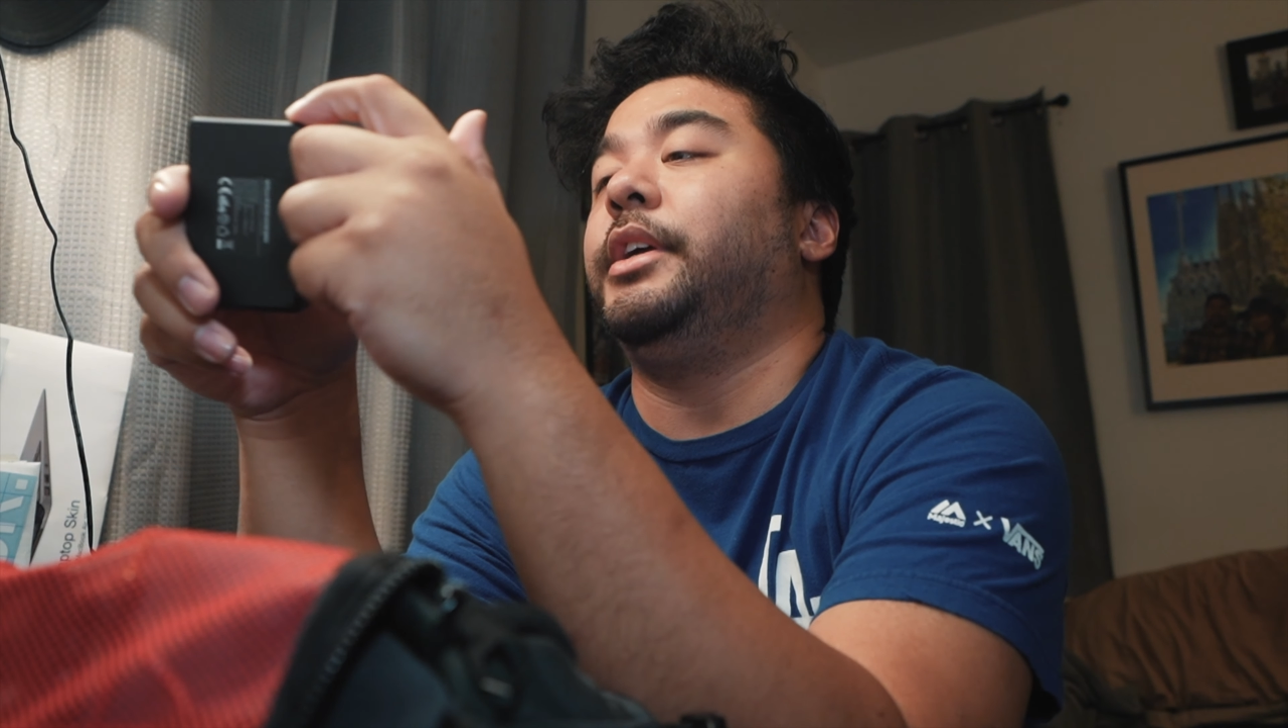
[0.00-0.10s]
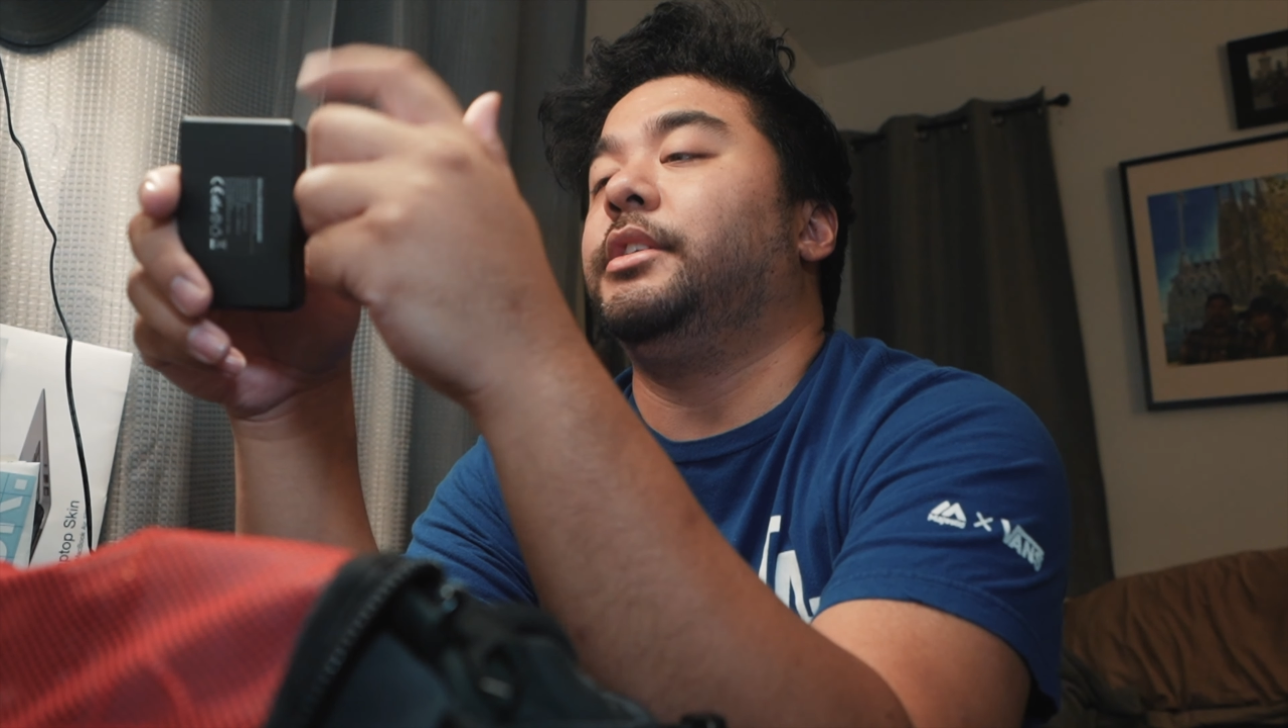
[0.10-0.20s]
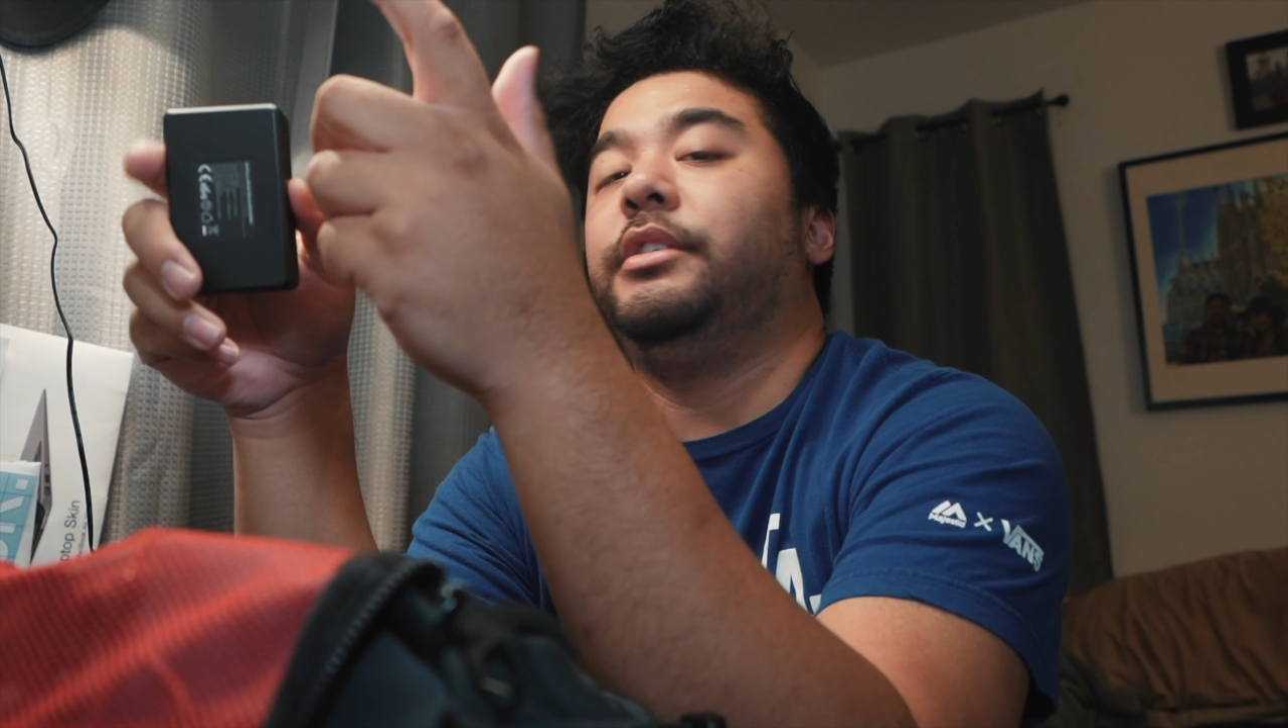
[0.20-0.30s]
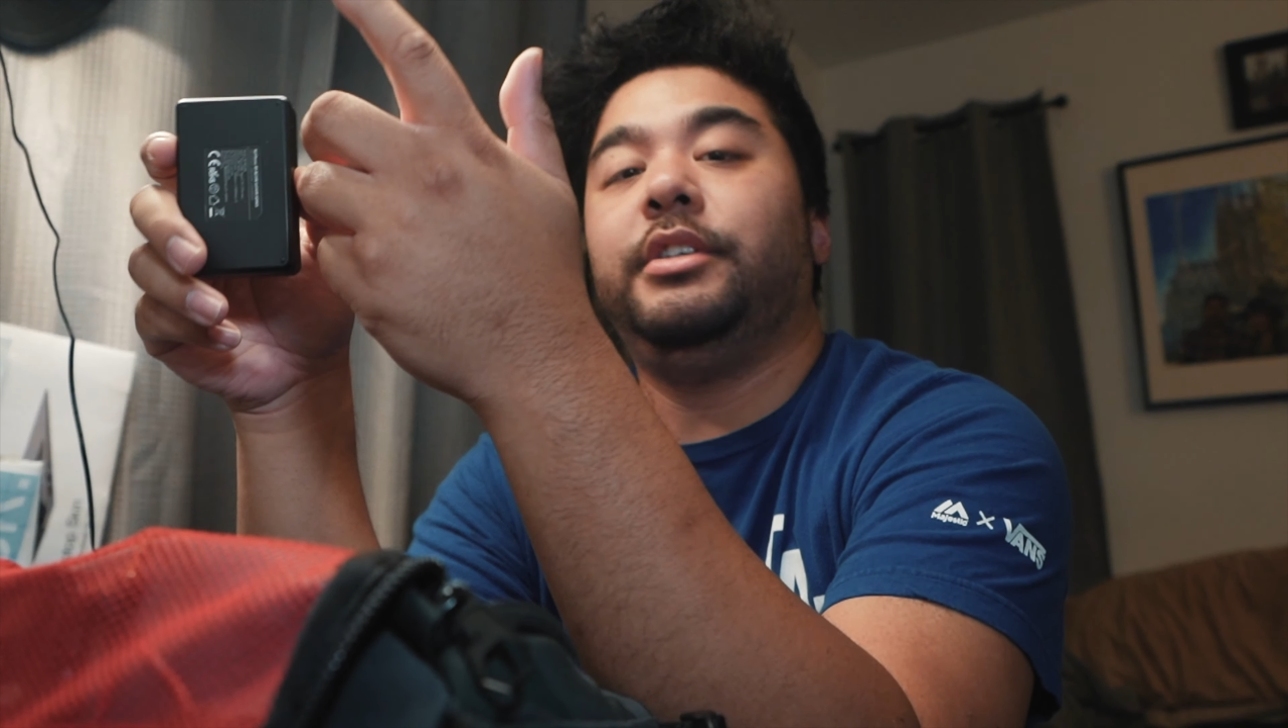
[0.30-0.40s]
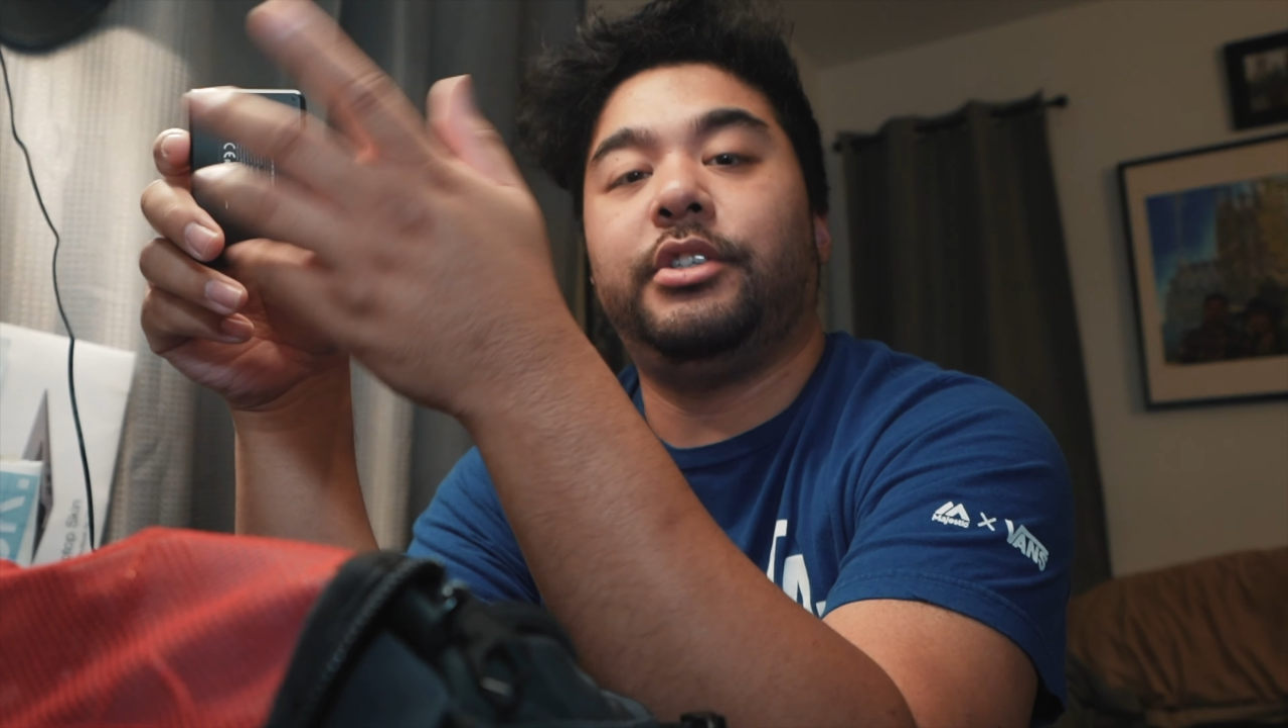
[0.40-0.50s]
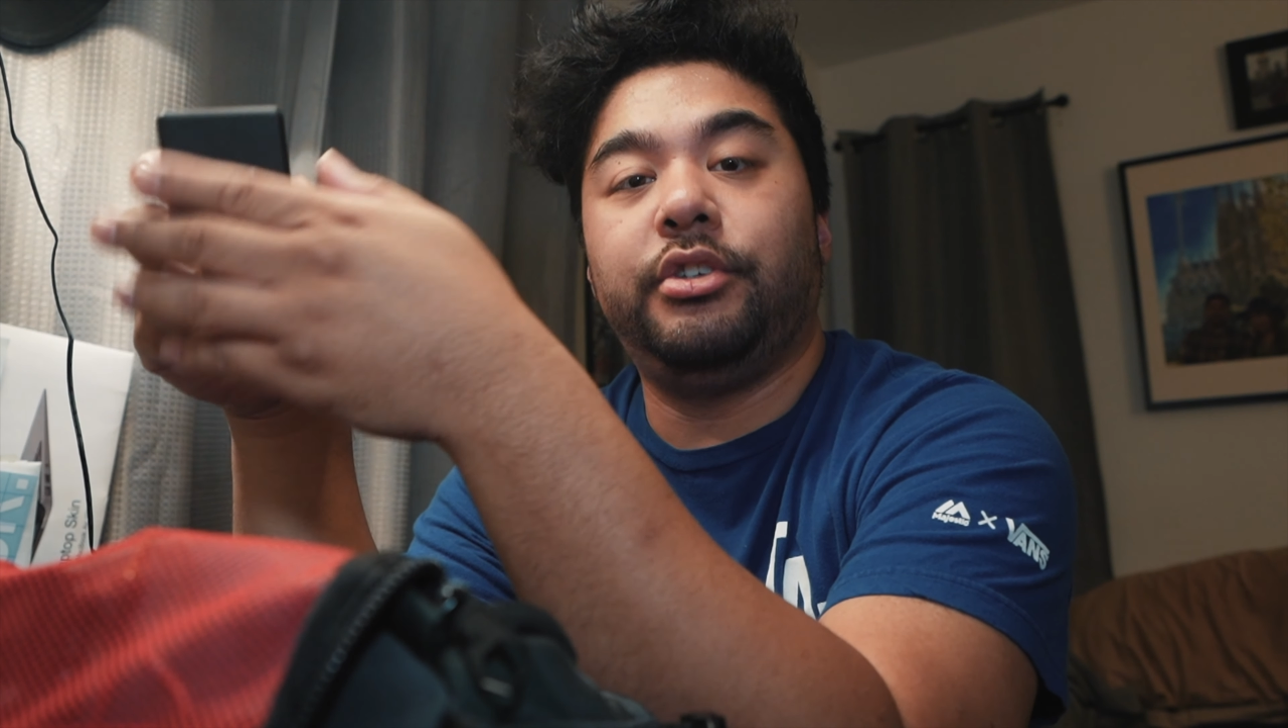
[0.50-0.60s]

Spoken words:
it. So there's